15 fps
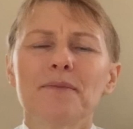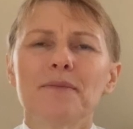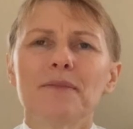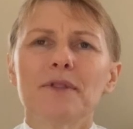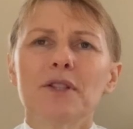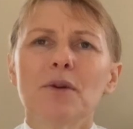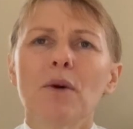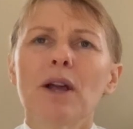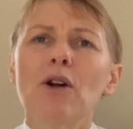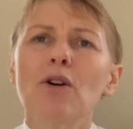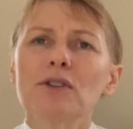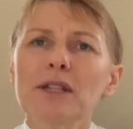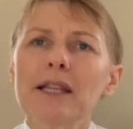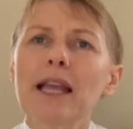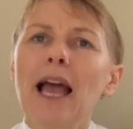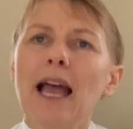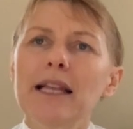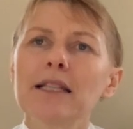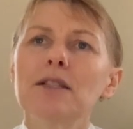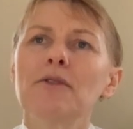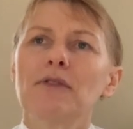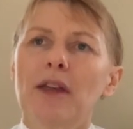So I got to the
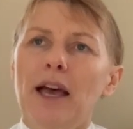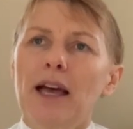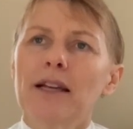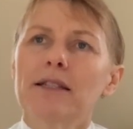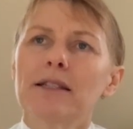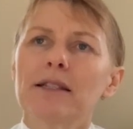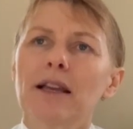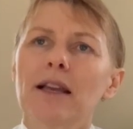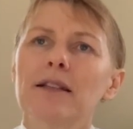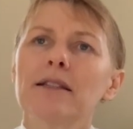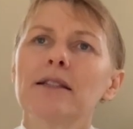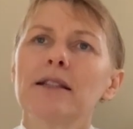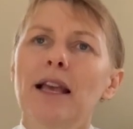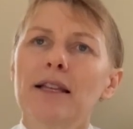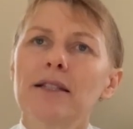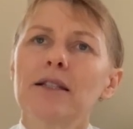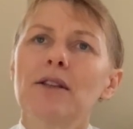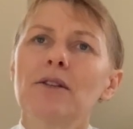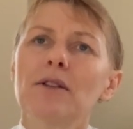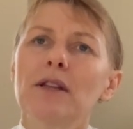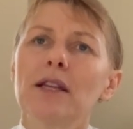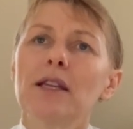end of that and said
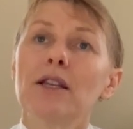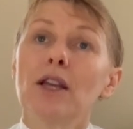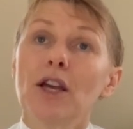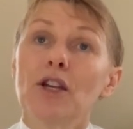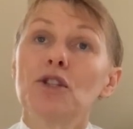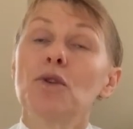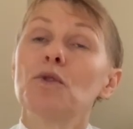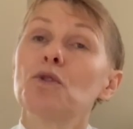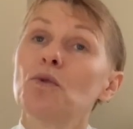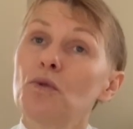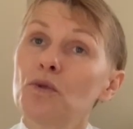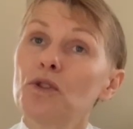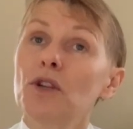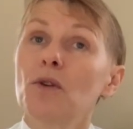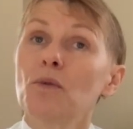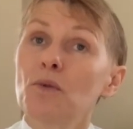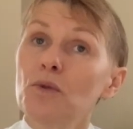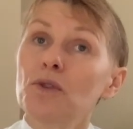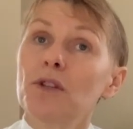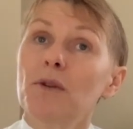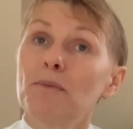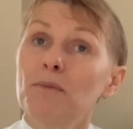to the nurse who'd also
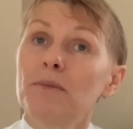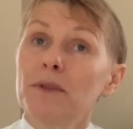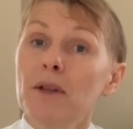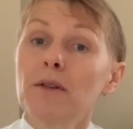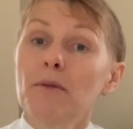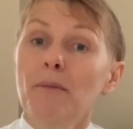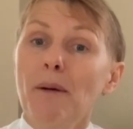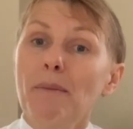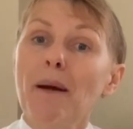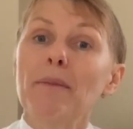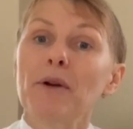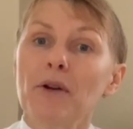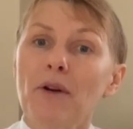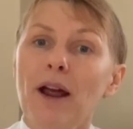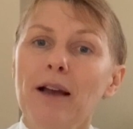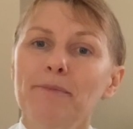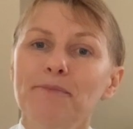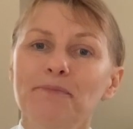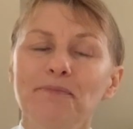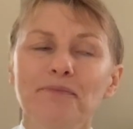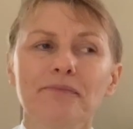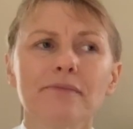done my mammogram,
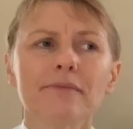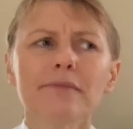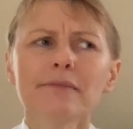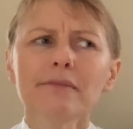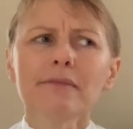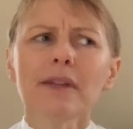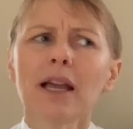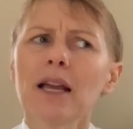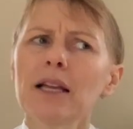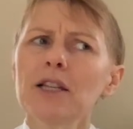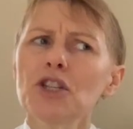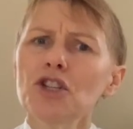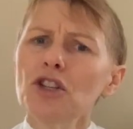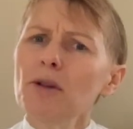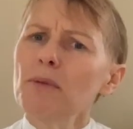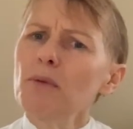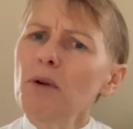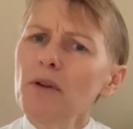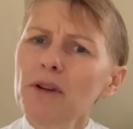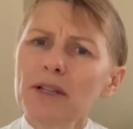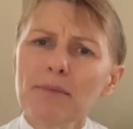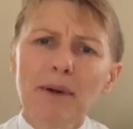should I be
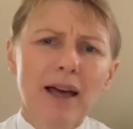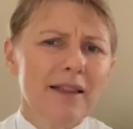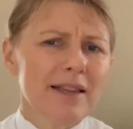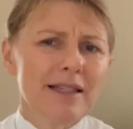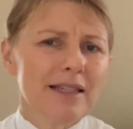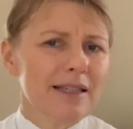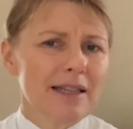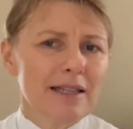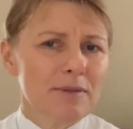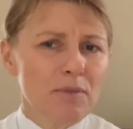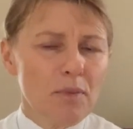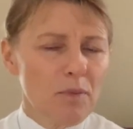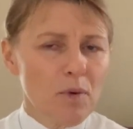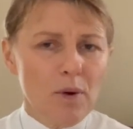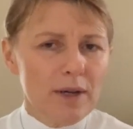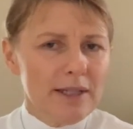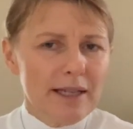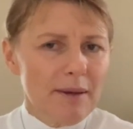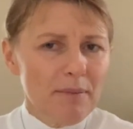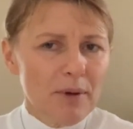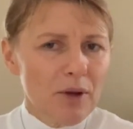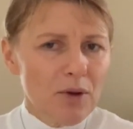worried about this? Is this quite
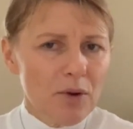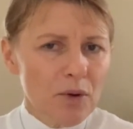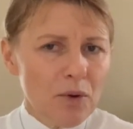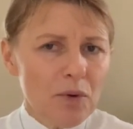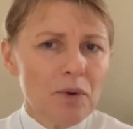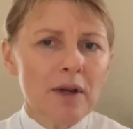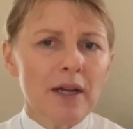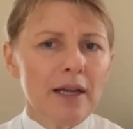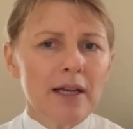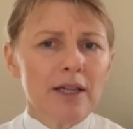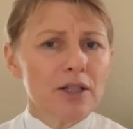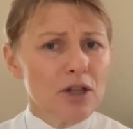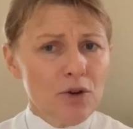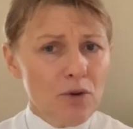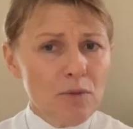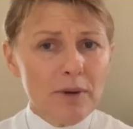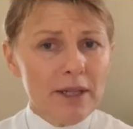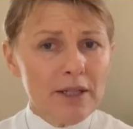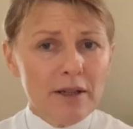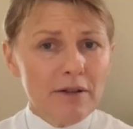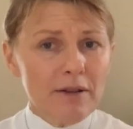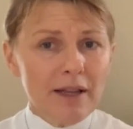typical? Do you normally
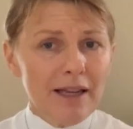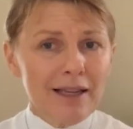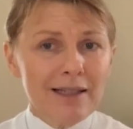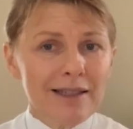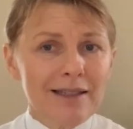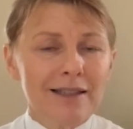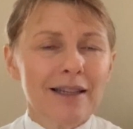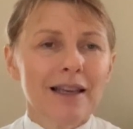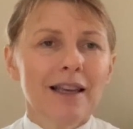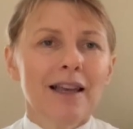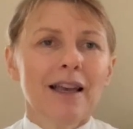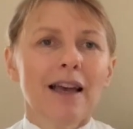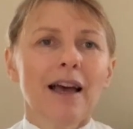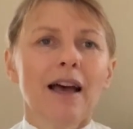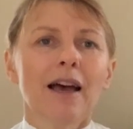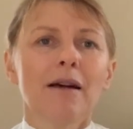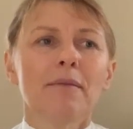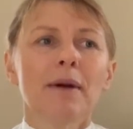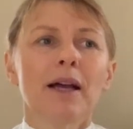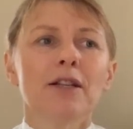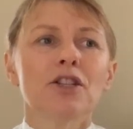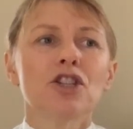do this?
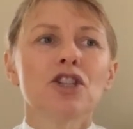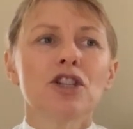And